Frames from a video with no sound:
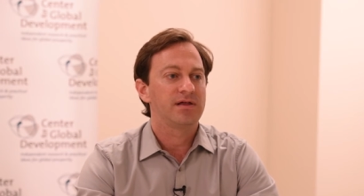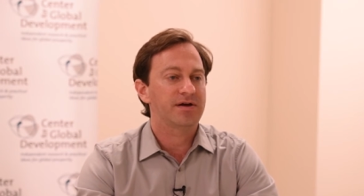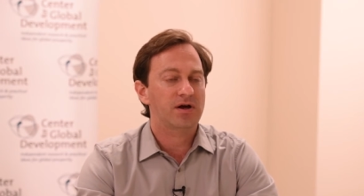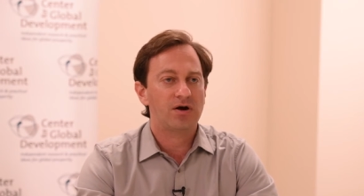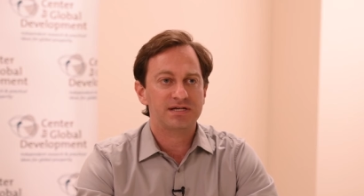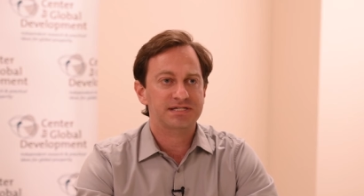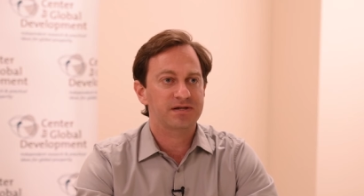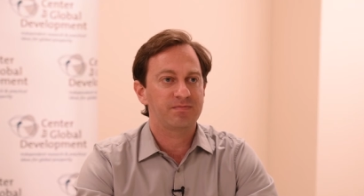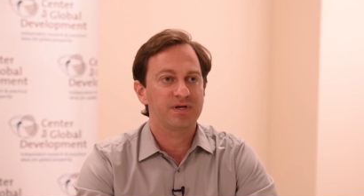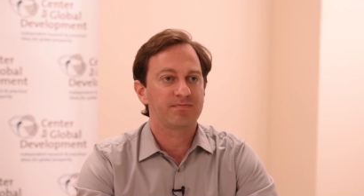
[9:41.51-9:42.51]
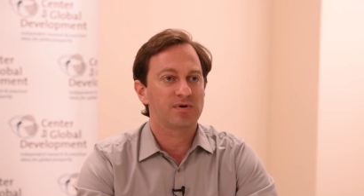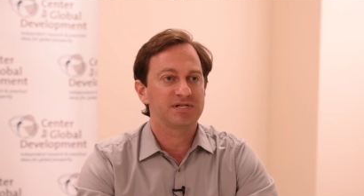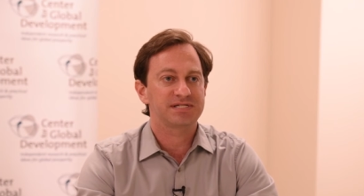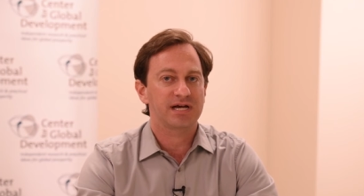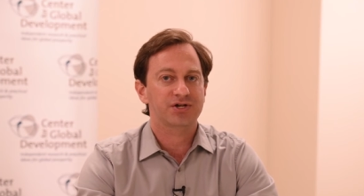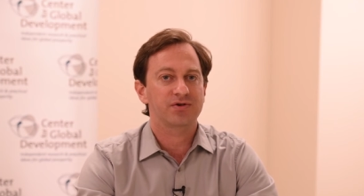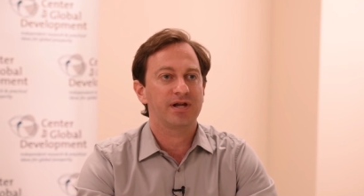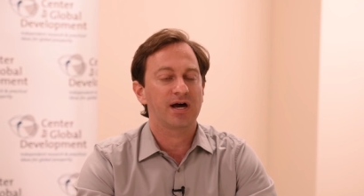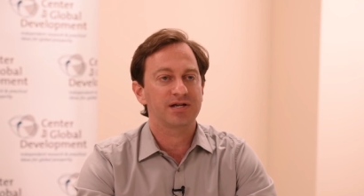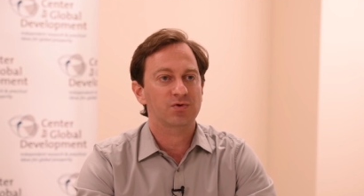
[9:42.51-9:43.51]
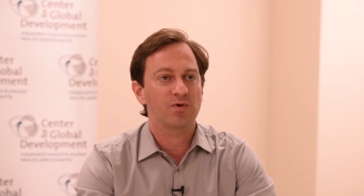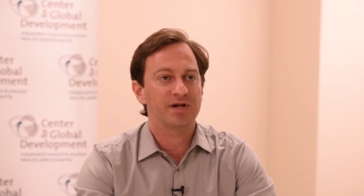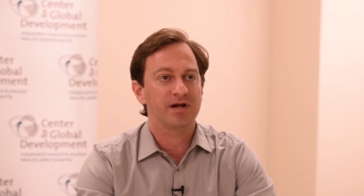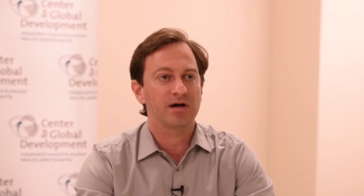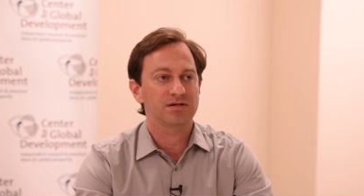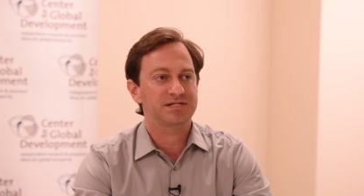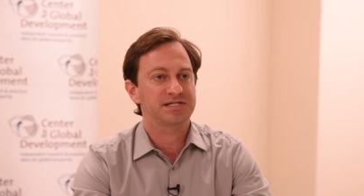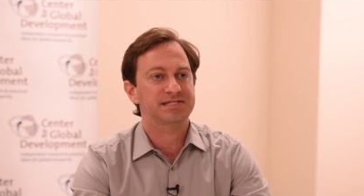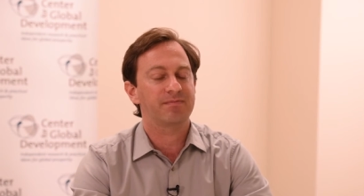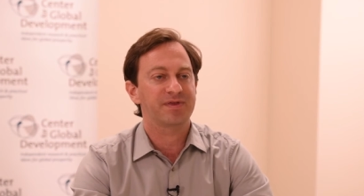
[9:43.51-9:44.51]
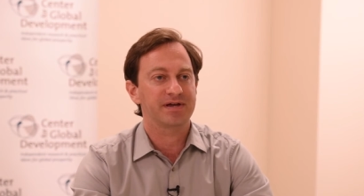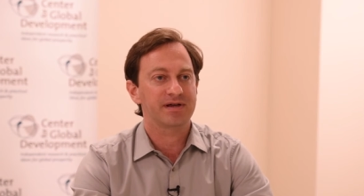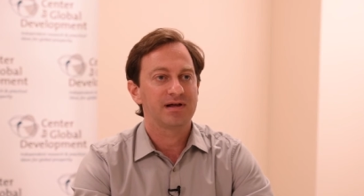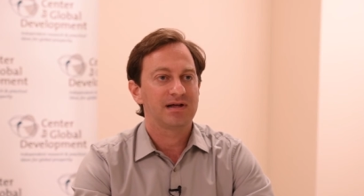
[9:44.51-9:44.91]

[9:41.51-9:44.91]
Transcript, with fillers: the cost to people is actually not $20. It's something